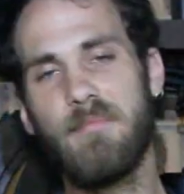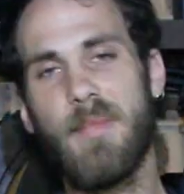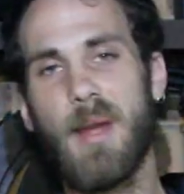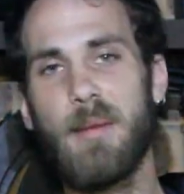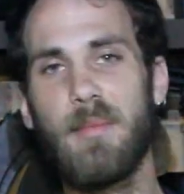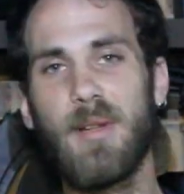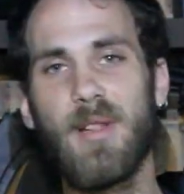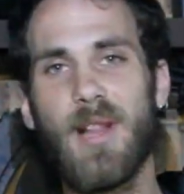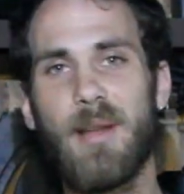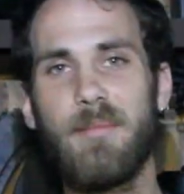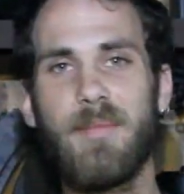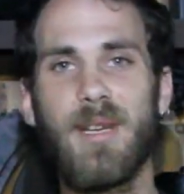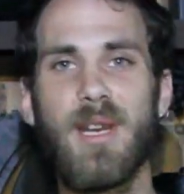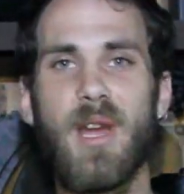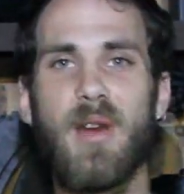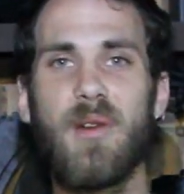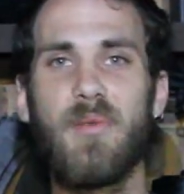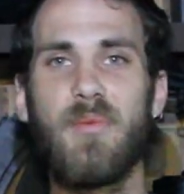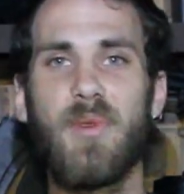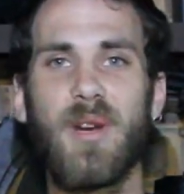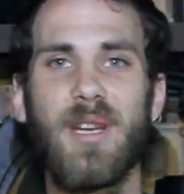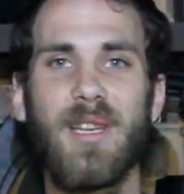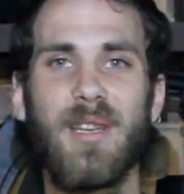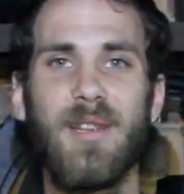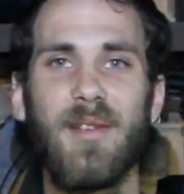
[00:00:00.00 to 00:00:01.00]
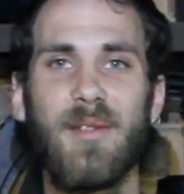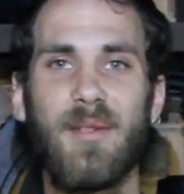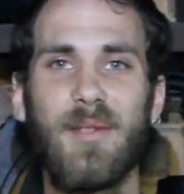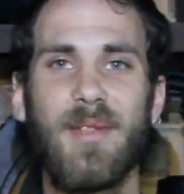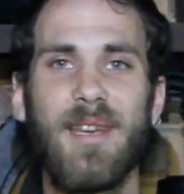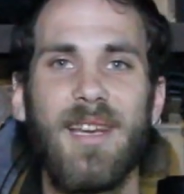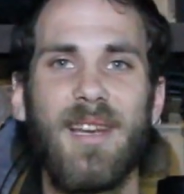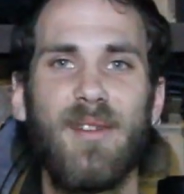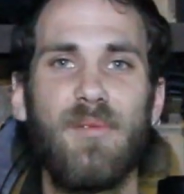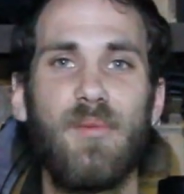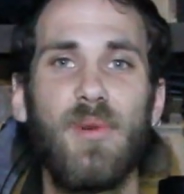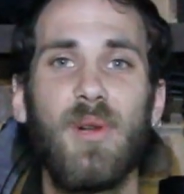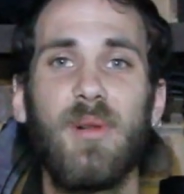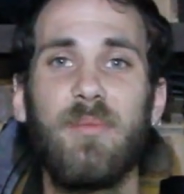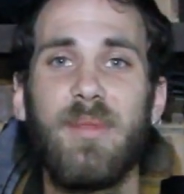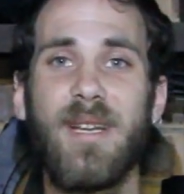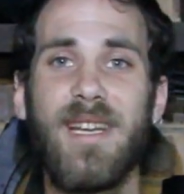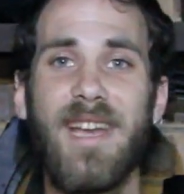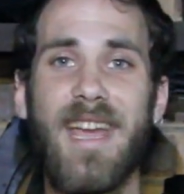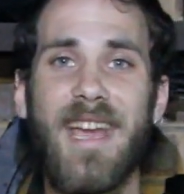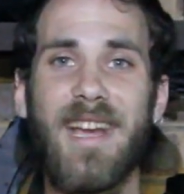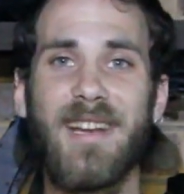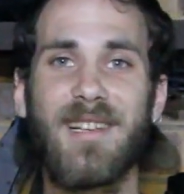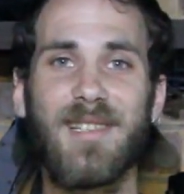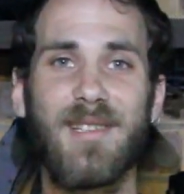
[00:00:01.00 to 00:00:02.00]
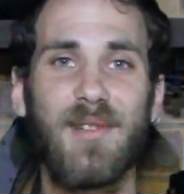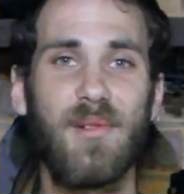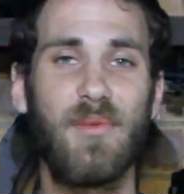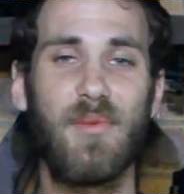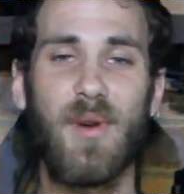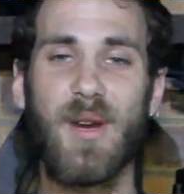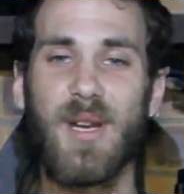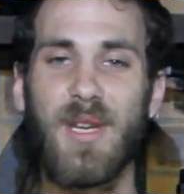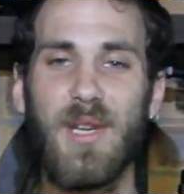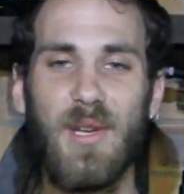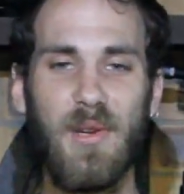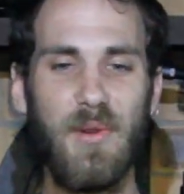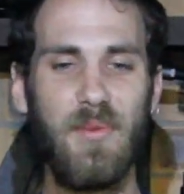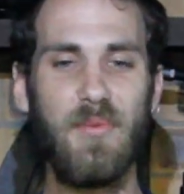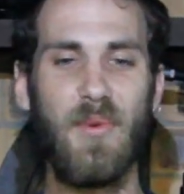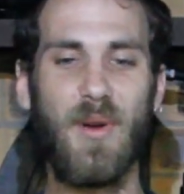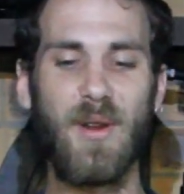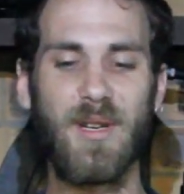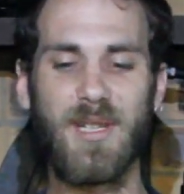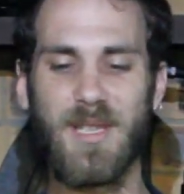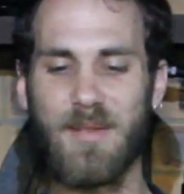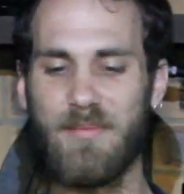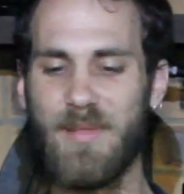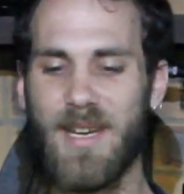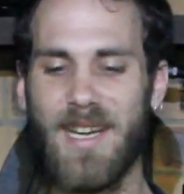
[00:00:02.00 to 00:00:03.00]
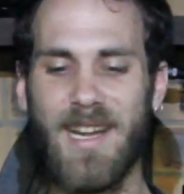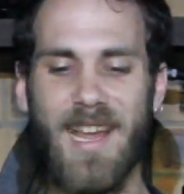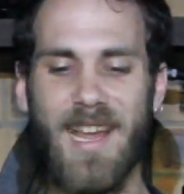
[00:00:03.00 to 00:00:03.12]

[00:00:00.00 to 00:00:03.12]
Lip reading: Maybe let me know what you think will be next or what you want to be